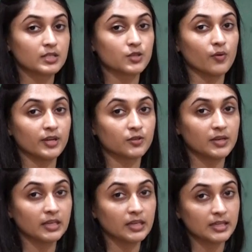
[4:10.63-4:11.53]
is going to
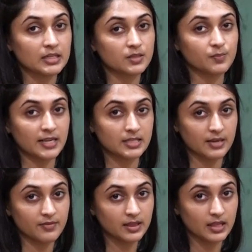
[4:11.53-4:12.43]
increase by
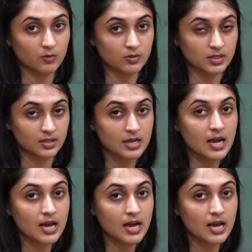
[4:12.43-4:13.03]
7,000